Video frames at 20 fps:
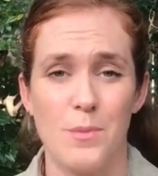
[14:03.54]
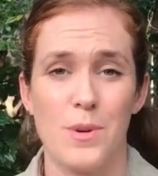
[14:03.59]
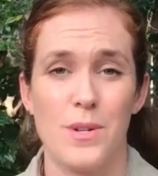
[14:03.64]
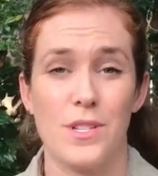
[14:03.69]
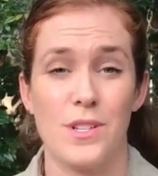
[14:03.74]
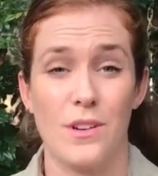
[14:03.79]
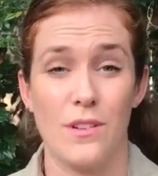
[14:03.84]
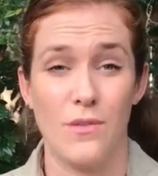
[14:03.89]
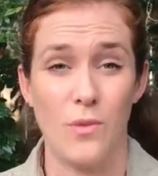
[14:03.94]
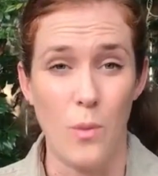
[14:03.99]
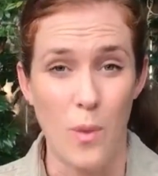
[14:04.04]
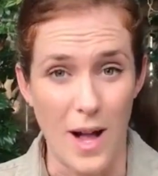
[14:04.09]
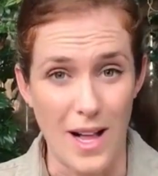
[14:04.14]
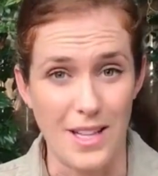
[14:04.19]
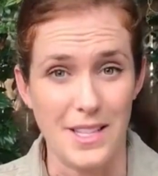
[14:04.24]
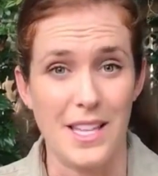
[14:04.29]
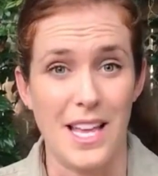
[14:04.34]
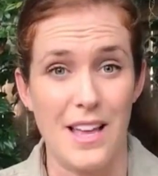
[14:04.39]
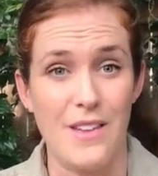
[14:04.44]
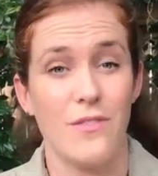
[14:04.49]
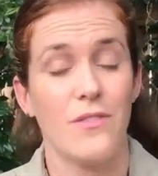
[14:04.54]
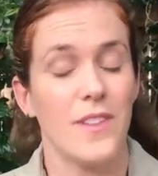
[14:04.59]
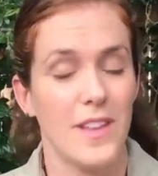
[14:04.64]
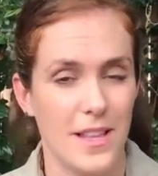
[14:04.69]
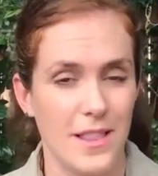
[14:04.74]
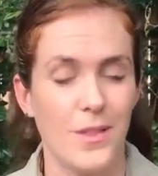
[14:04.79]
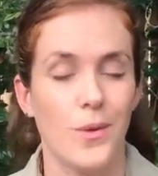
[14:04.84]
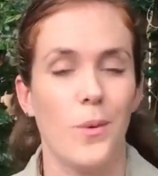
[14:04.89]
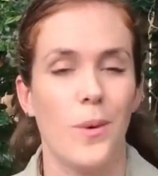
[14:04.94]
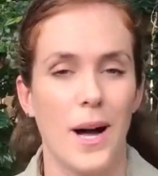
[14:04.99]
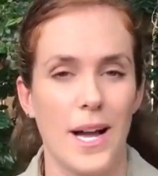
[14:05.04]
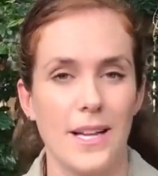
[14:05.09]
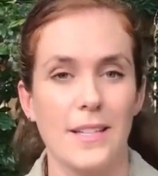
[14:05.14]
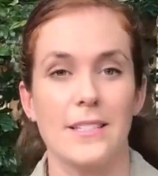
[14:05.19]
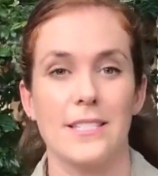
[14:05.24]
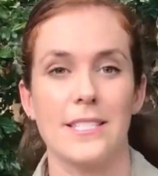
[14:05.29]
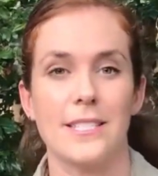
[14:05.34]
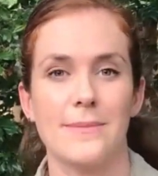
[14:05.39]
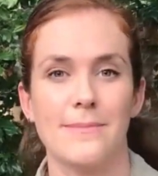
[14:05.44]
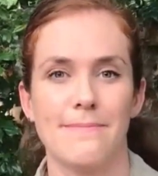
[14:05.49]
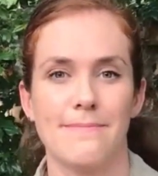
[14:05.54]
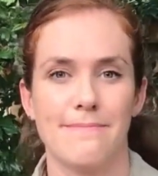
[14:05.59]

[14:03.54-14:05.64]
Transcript: preserve wildlife in the wild.